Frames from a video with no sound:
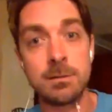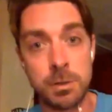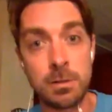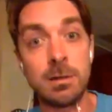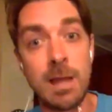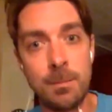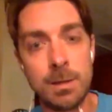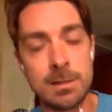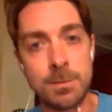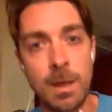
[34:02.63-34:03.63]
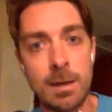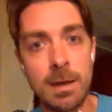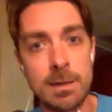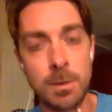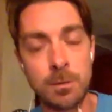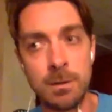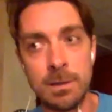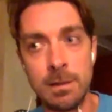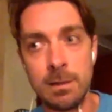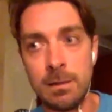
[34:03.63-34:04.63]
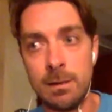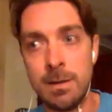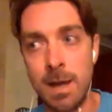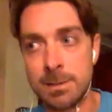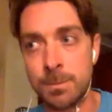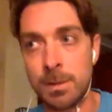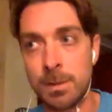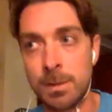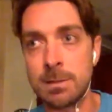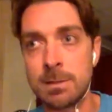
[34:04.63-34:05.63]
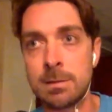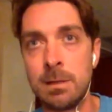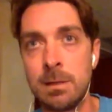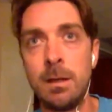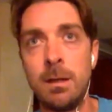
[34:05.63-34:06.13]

should allow me to spend has been really nice, because it's